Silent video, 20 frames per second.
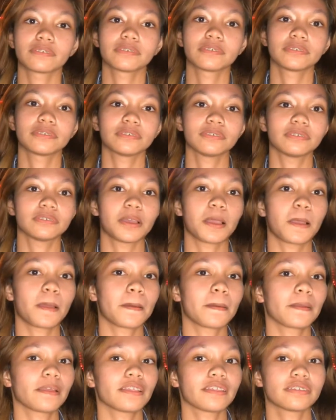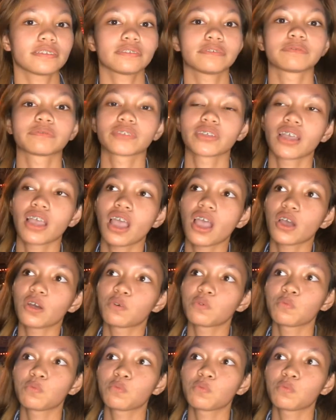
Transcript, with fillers: choose to do what is wrong?